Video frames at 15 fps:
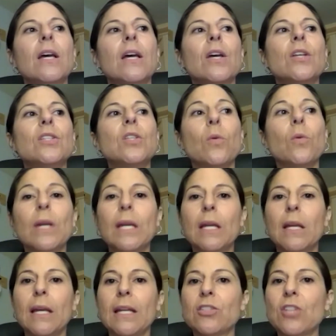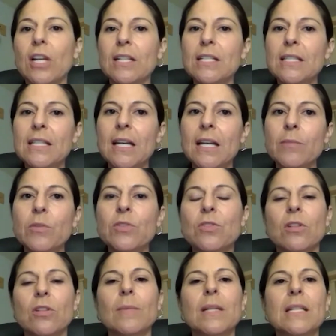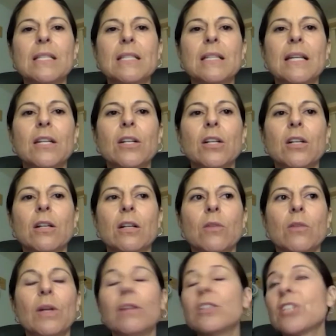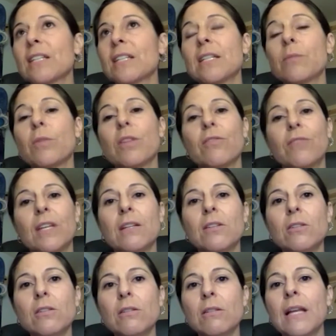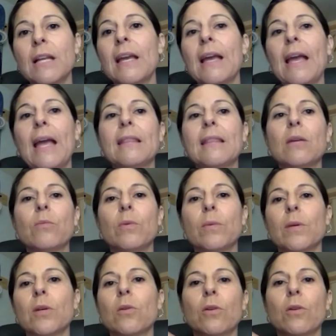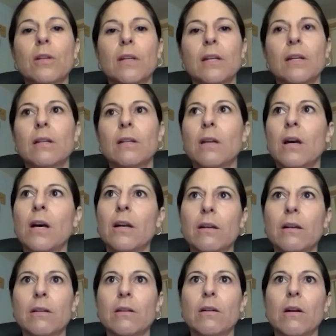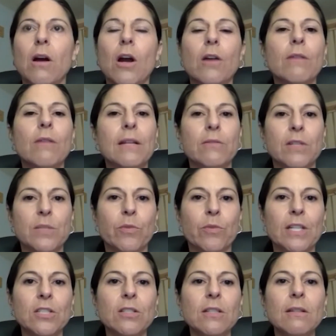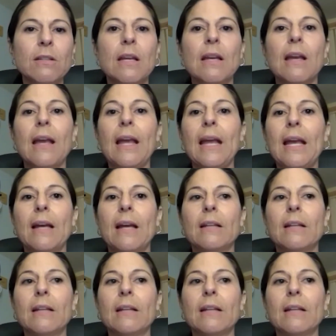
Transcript: So we injected the animals thirty minutes later. We injected them with a vehicle, and then we recorded uh, heart rate and respiration and